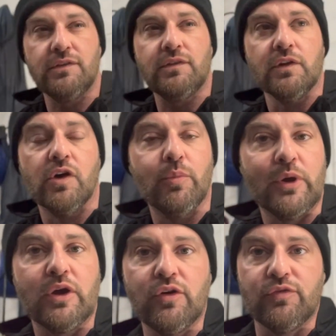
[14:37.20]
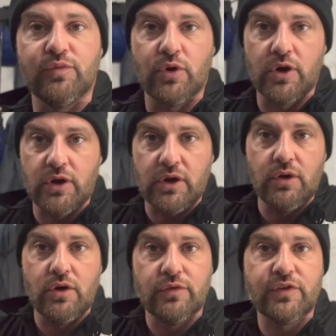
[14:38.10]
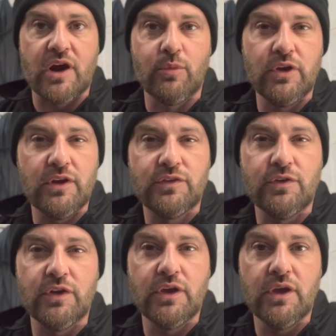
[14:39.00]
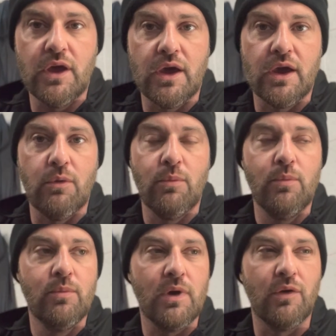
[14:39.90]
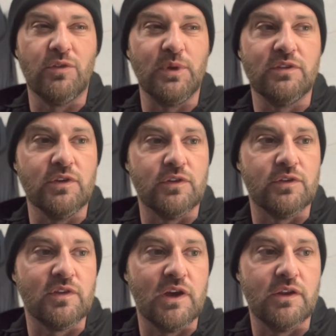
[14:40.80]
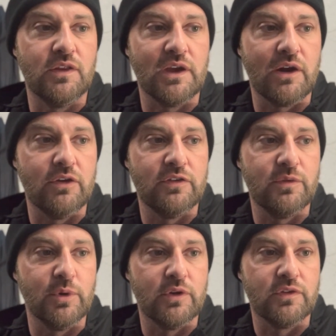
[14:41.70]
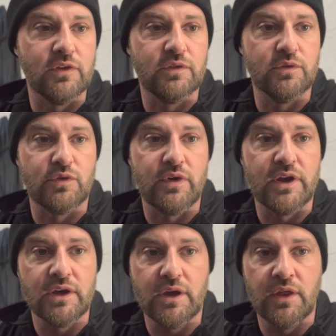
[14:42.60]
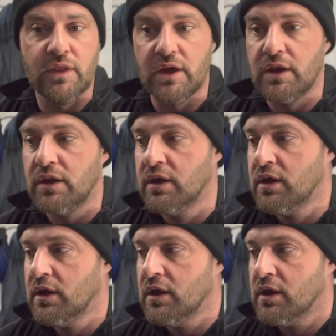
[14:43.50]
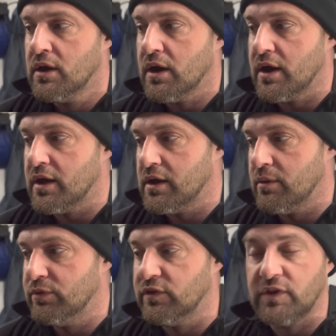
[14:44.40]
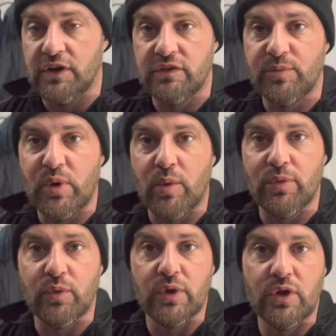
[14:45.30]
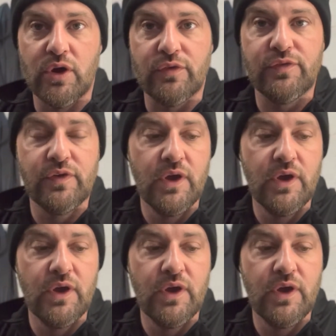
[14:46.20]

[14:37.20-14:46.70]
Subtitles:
a little bit of work off camera yesterday. I was basically just tidying the garage, to be honest, because it was a riot, and then I decided to pop the wheel off